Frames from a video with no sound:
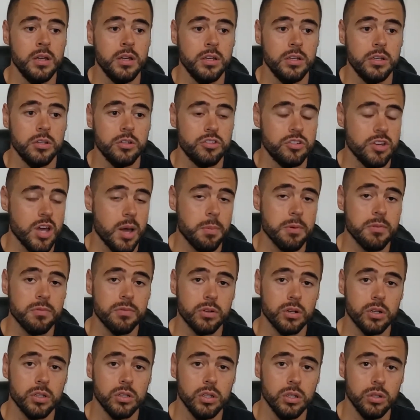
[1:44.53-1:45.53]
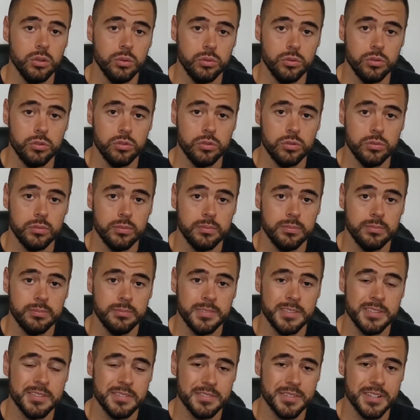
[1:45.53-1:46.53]
shopping for clothes,
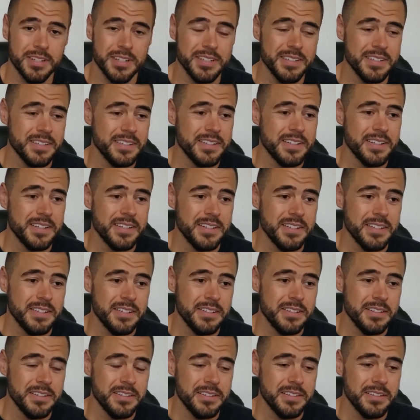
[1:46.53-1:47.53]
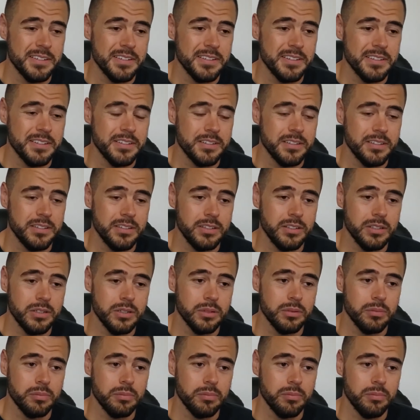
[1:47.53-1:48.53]
right? You
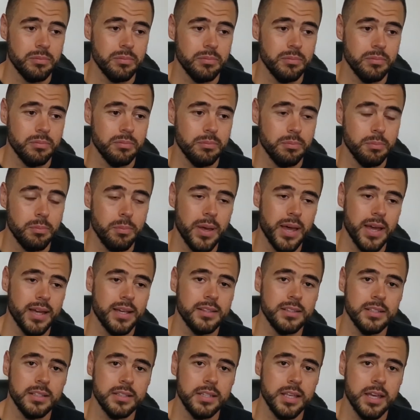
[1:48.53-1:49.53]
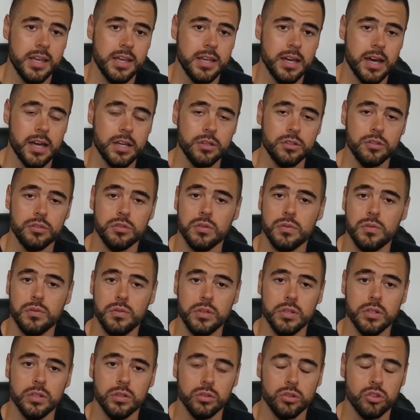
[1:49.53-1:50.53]
know, Back in the day, I used to
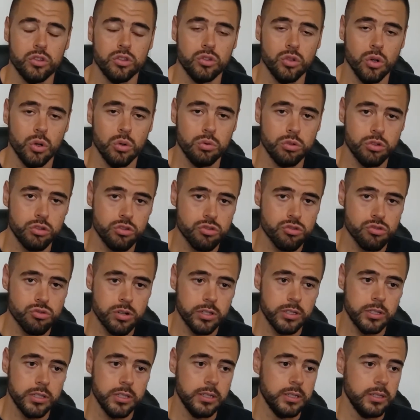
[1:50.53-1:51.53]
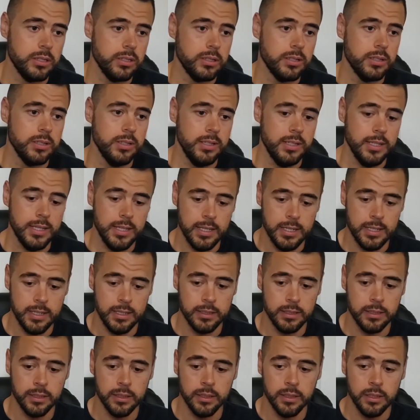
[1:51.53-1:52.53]
feel so restricted
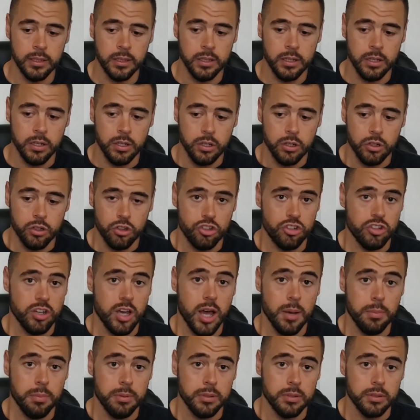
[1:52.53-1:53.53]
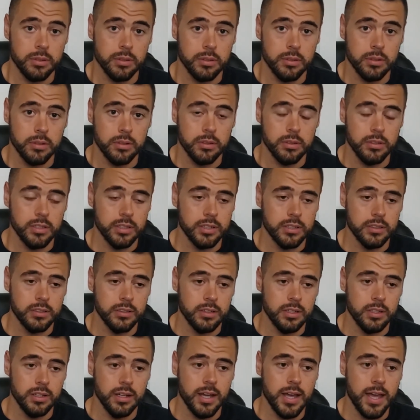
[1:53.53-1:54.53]
in shopping, like
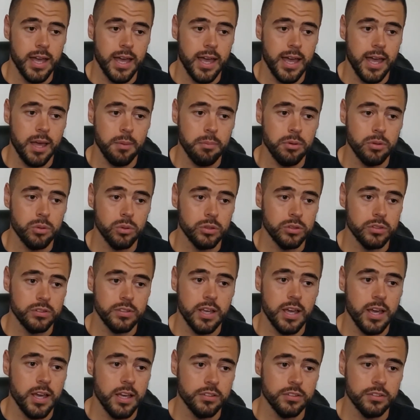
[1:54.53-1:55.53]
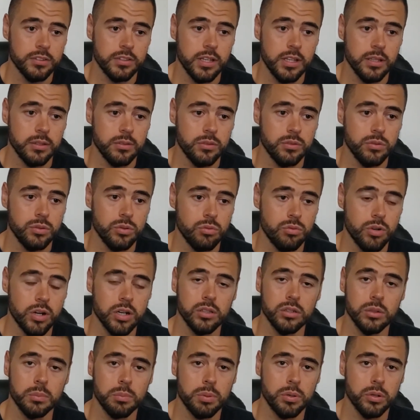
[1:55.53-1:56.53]
a habit or a task that to a
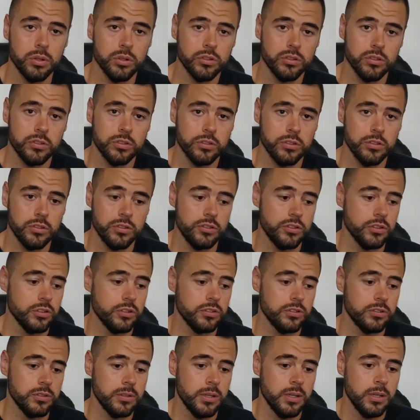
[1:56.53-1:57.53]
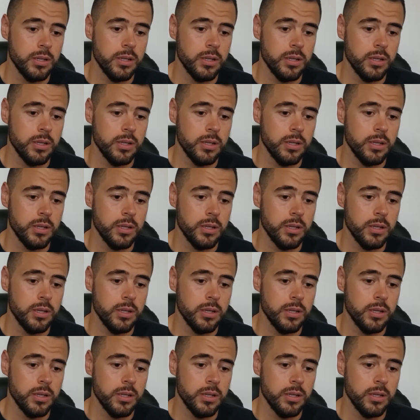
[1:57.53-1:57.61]
regular person is just